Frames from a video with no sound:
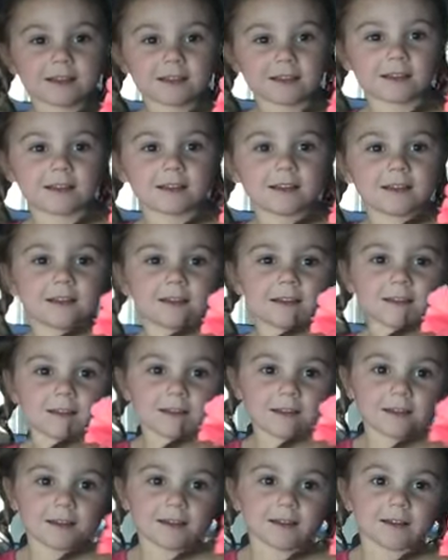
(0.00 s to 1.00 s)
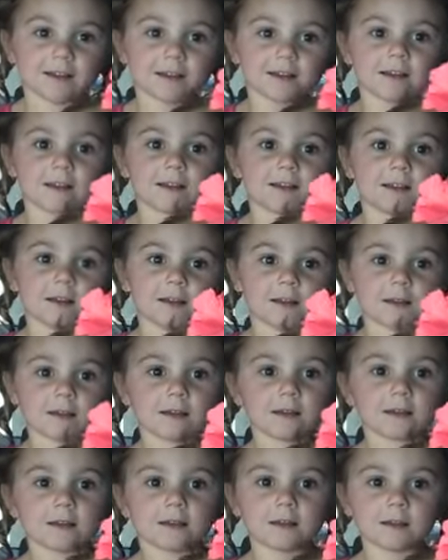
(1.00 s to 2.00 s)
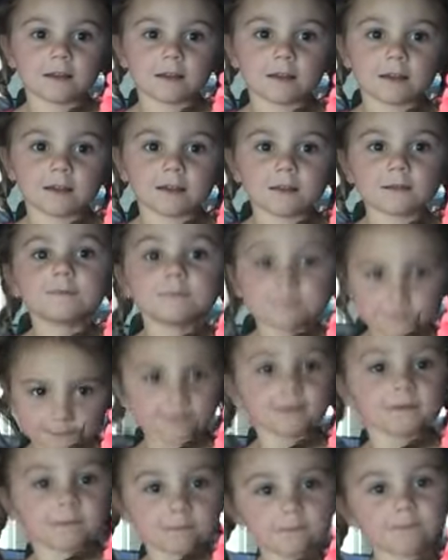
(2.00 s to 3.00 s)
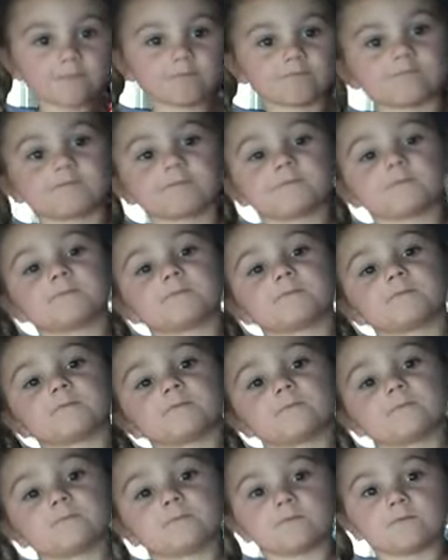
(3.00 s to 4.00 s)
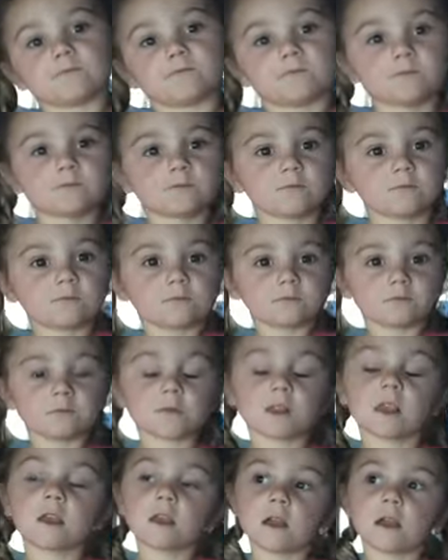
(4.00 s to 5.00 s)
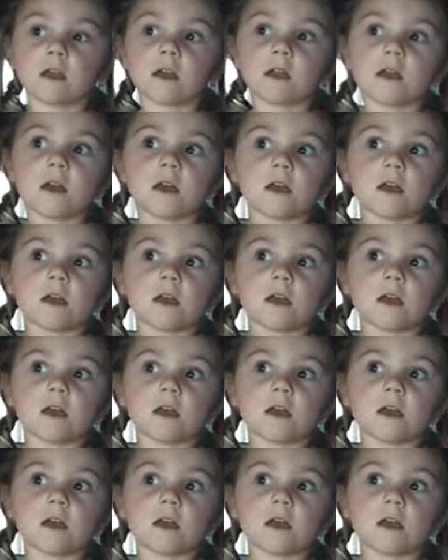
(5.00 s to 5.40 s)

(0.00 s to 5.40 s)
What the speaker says: No words are spoken by the person on screen.